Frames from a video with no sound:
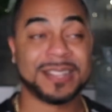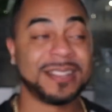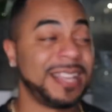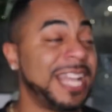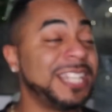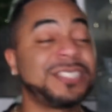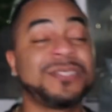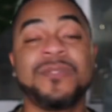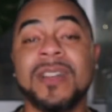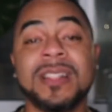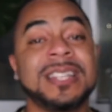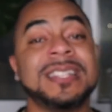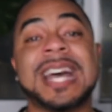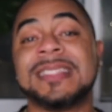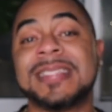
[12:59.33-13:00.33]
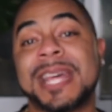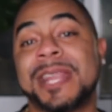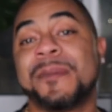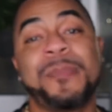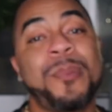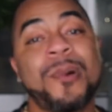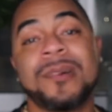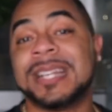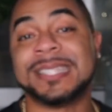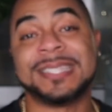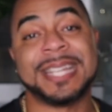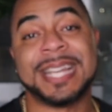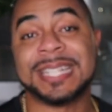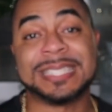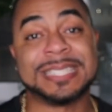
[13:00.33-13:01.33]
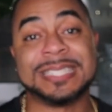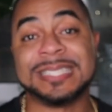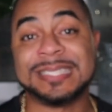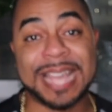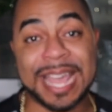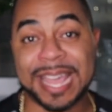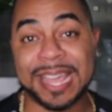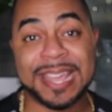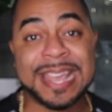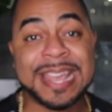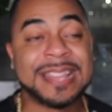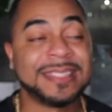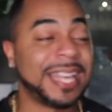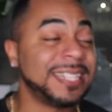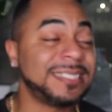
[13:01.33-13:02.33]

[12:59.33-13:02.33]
It's really not that important at the end of the day. They